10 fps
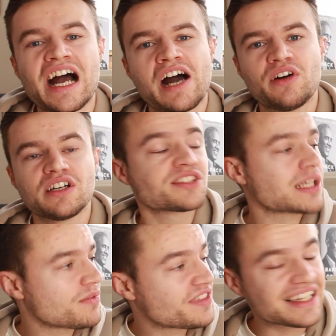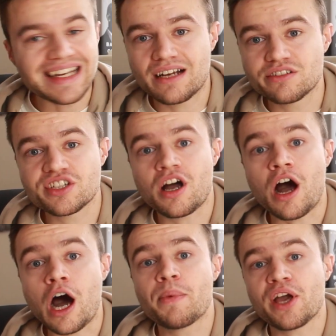However, some of the accounts
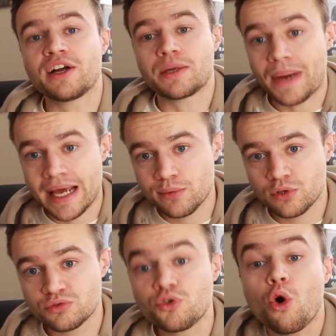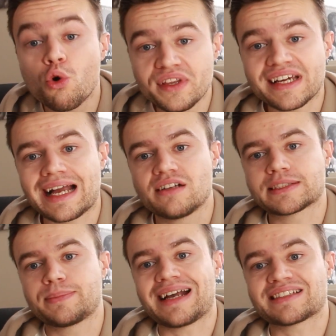are behind a paywall. Not all the accounts
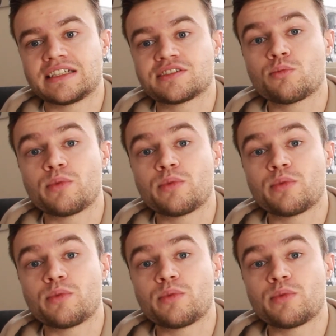can be accessed